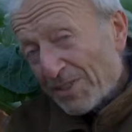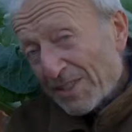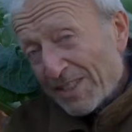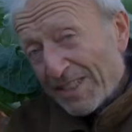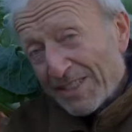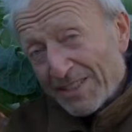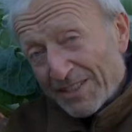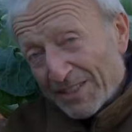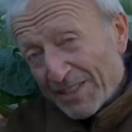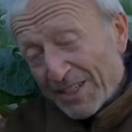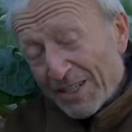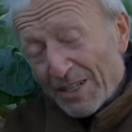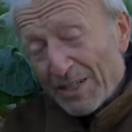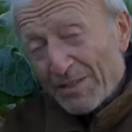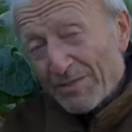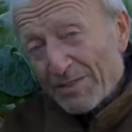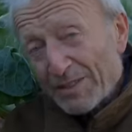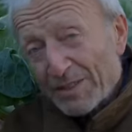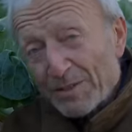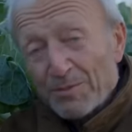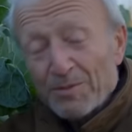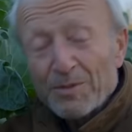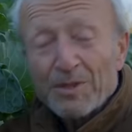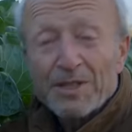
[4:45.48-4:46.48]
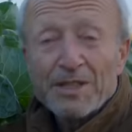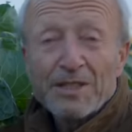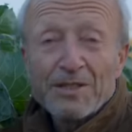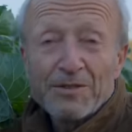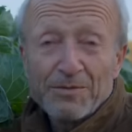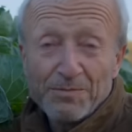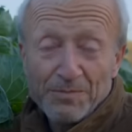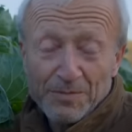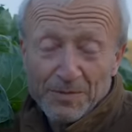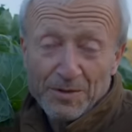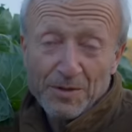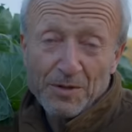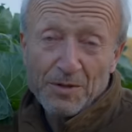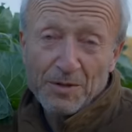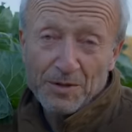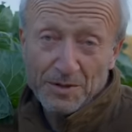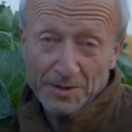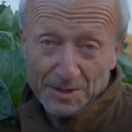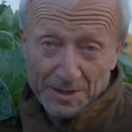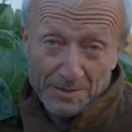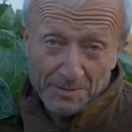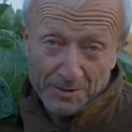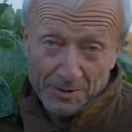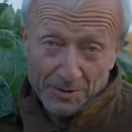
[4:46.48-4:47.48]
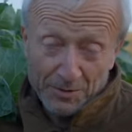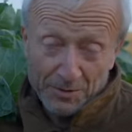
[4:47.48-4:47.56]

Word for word: say under cover, where you've got summer